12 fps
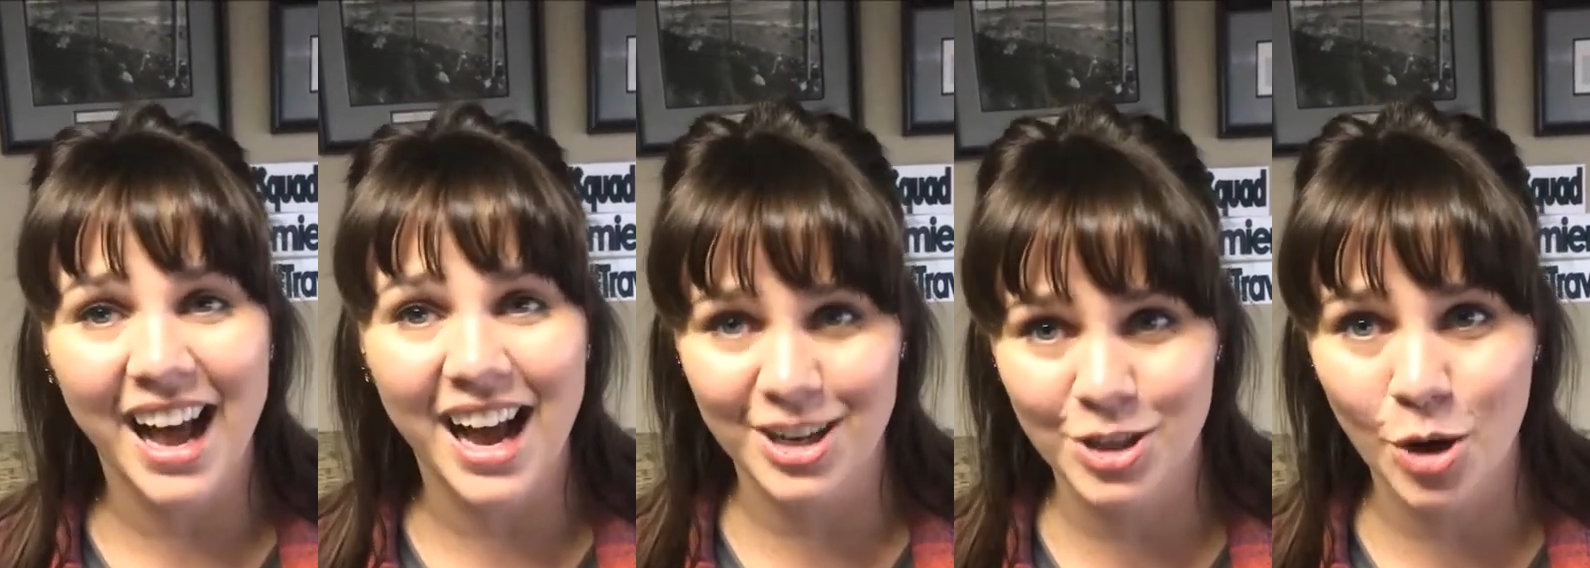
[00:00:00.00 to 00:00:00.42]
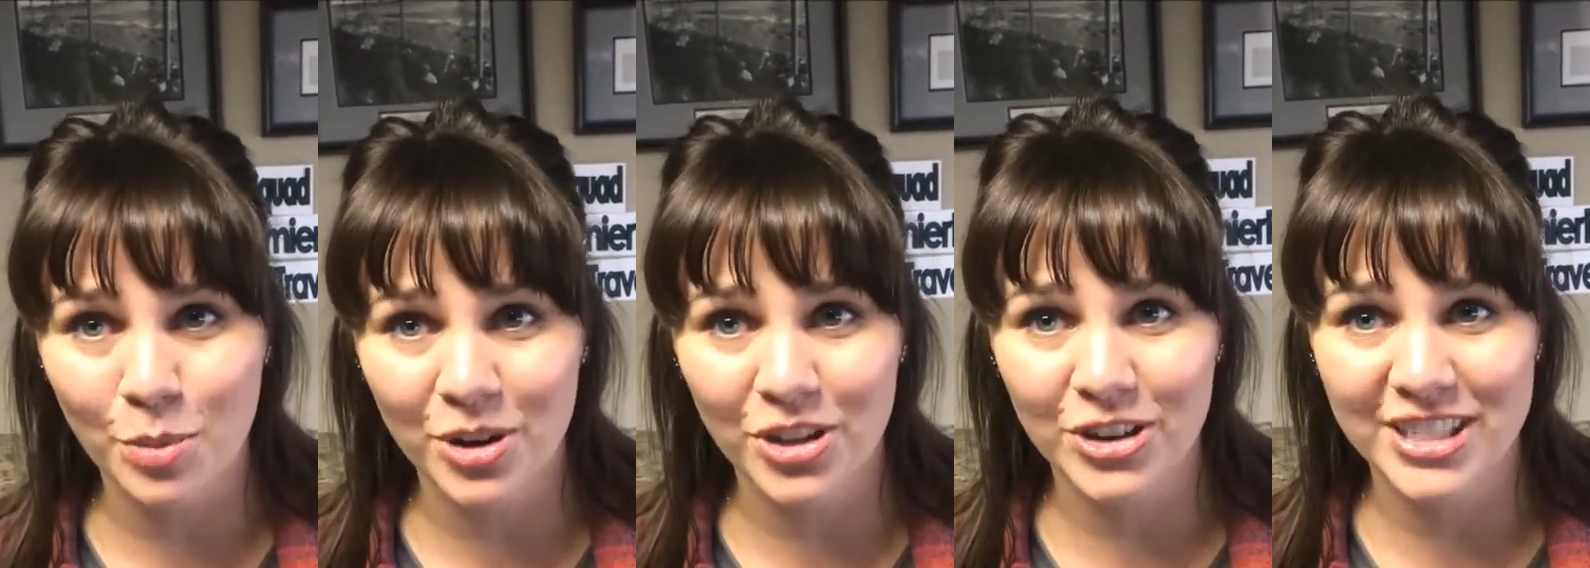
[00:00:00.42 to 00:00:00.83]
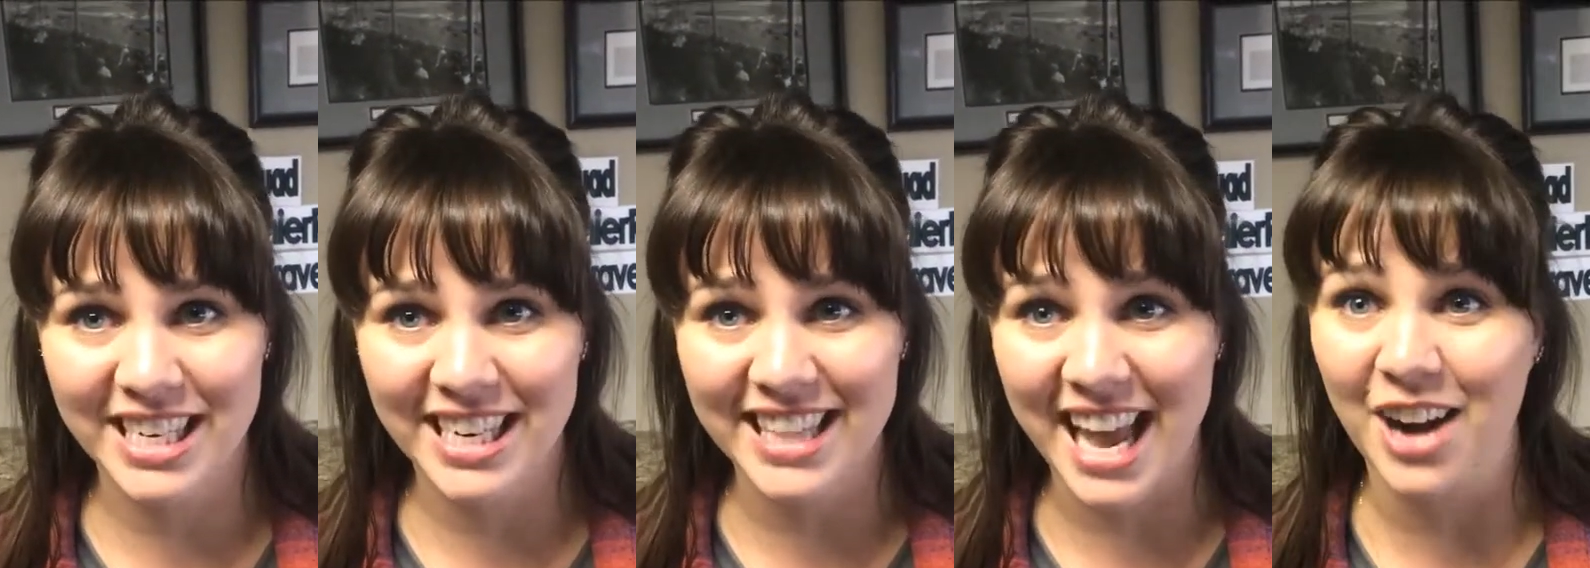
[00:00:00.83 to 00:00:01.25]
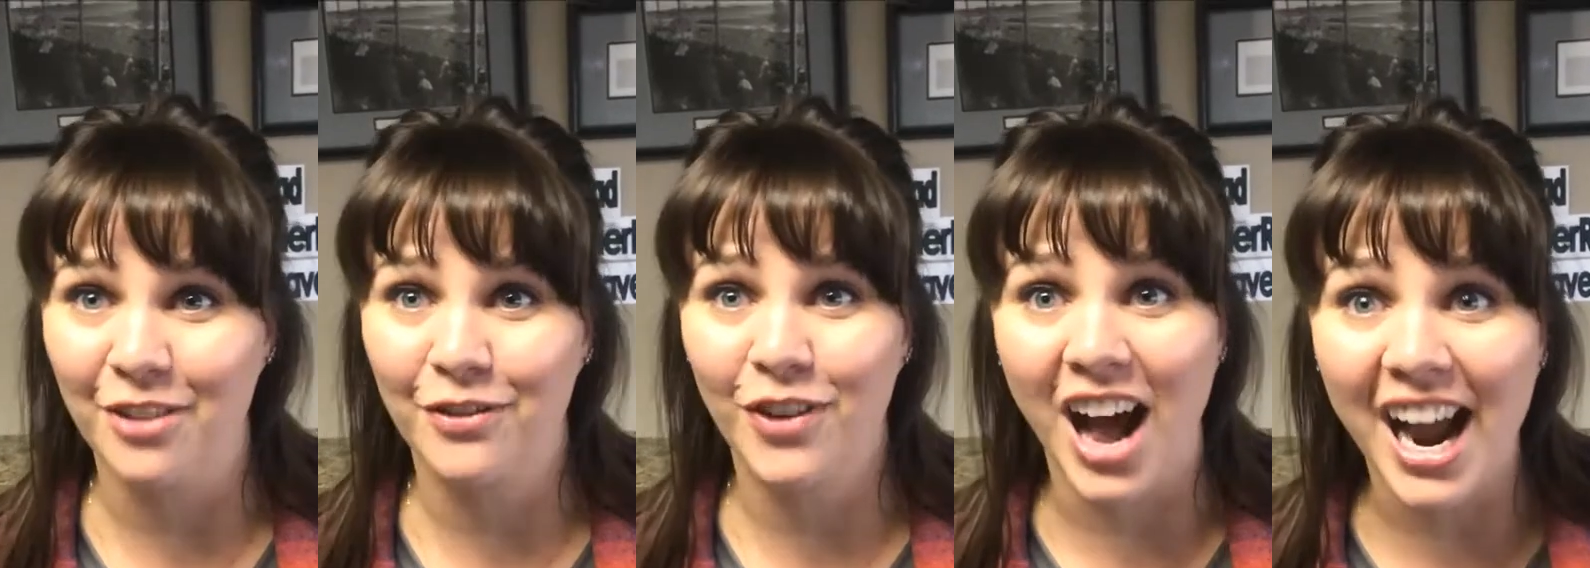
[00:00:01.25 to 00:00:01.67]
October 13th and a
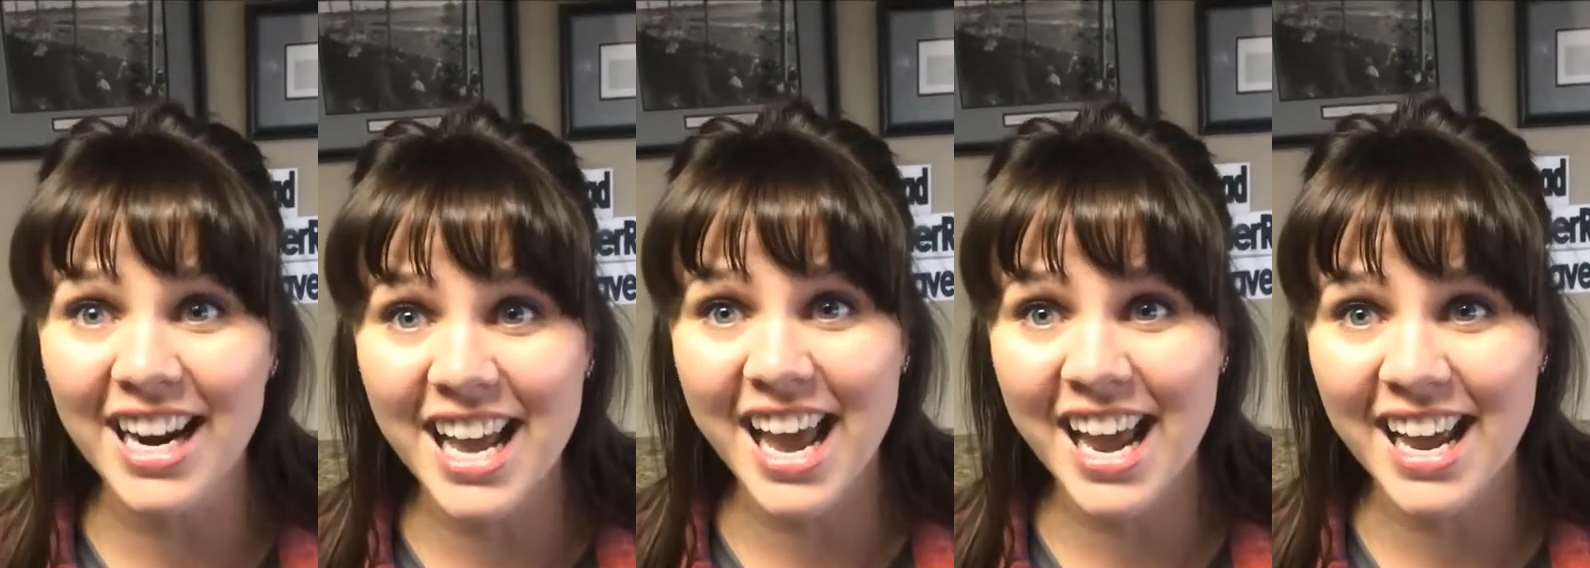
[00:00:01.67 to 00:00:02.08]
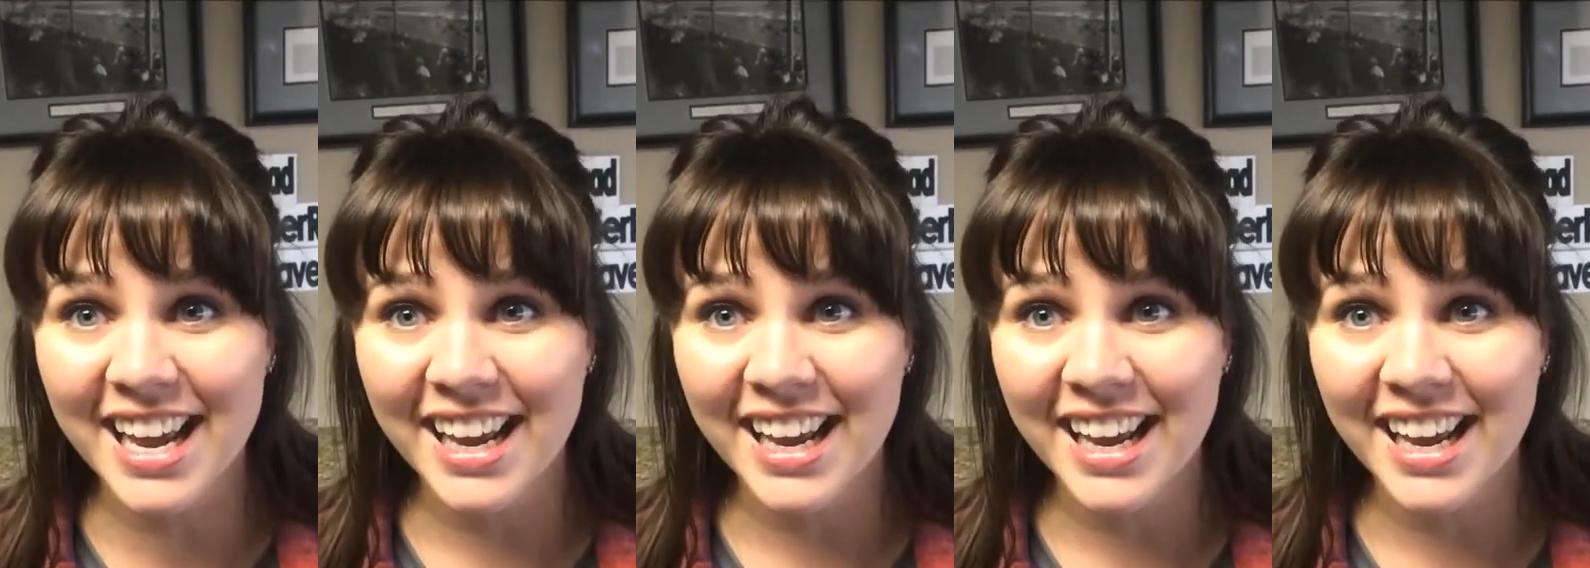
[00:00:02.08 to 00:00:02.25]
Friday,